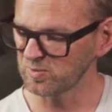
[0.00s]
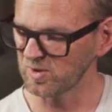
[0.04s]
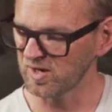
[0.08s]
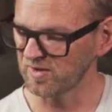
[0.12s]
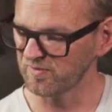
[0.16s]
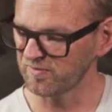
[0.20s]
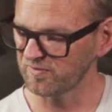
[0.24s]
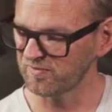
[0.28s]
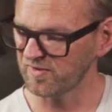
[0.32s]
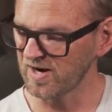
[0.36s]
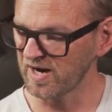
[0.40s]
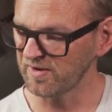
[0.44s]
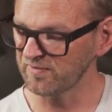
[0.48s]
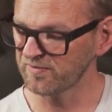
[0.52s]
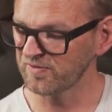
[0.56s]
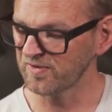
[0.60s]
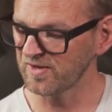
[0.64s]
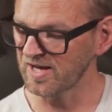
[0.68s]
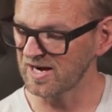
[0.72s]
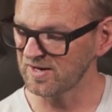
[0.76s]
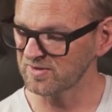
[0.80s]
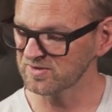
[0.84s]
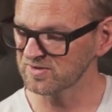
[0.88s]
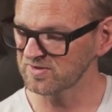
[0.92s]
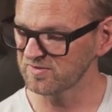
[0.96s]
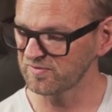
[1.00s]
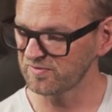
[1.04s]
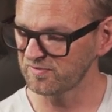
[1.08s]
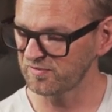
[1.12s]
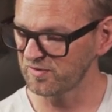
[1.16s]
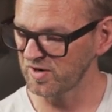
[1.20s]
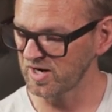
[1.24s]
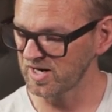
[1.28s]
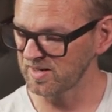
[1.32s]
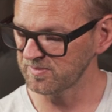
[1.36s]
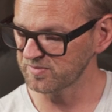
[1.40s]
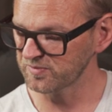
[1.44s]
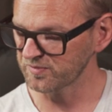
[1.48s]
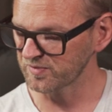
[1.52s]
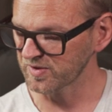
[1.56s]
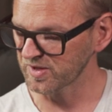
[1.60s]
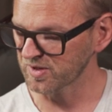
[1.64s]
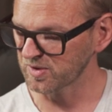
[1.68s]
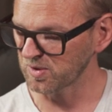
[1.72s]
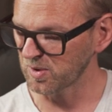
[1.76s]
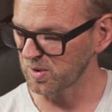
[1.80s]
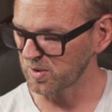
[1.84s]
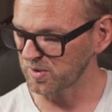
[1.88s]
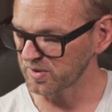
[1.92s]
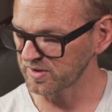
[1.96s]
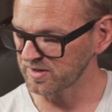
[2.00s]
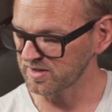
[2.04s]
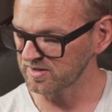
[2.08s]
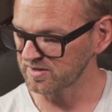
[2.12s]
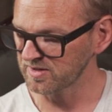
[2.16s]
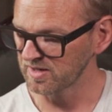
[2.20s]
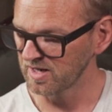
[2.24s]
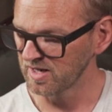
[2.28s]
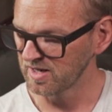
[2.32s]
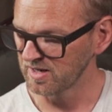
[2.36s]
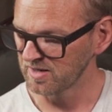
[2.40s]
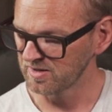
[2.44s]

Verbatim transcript: We have 5,000 frames recorded,